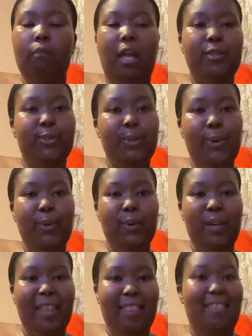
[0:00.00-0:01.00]
so
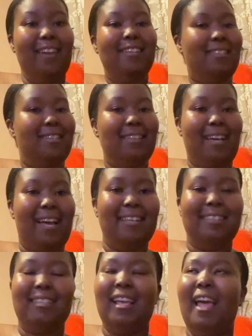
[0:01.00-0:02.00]
that is it,
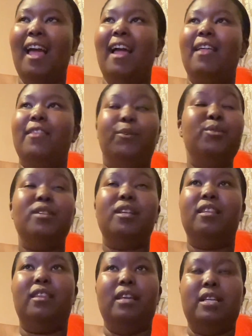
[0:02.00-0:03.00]
guys. Those are
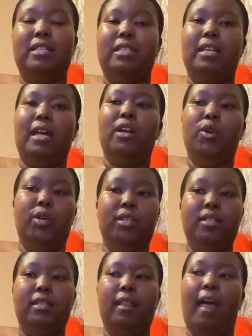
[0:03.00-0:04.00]
the things that I
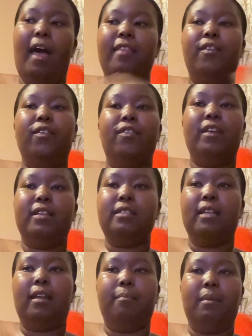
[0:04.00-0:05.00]
learned. The other things
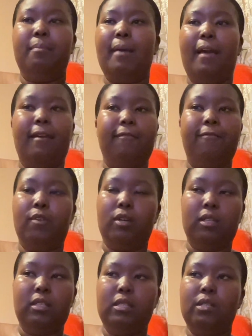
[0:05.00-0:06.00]
that I have
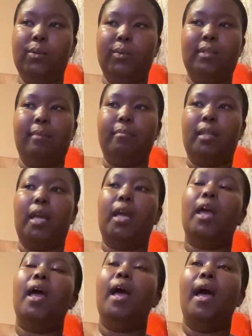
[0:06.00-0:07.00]
forgotten or something,
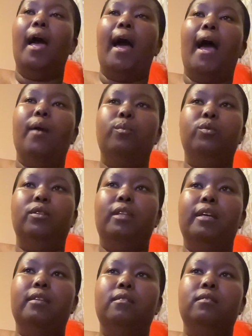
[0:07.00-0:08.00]
I will
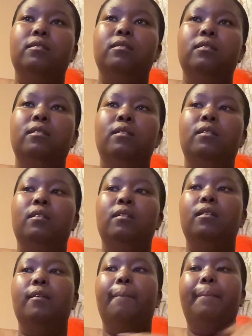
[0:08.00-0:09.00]
then
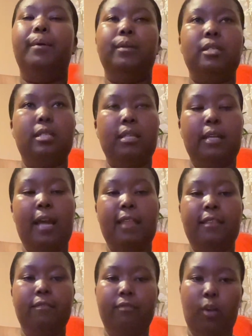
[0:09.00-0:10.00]
put in
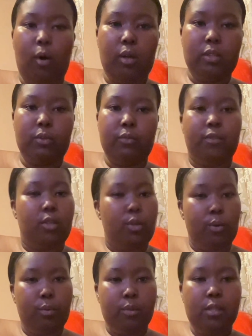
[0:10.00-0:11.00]
other vlogs or
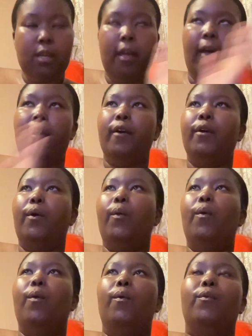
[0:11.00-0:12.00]
videos,
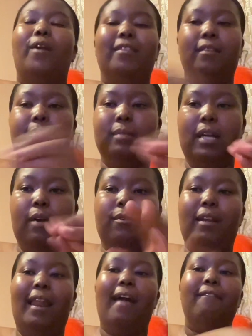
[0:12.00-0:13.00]
or write them down
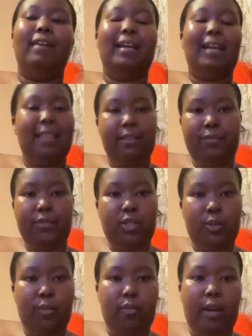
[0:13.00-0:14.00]
and have another
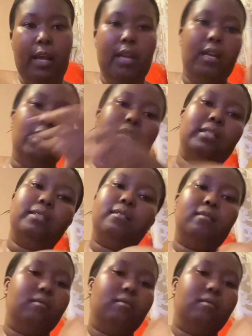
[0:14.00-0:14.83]
video what I learned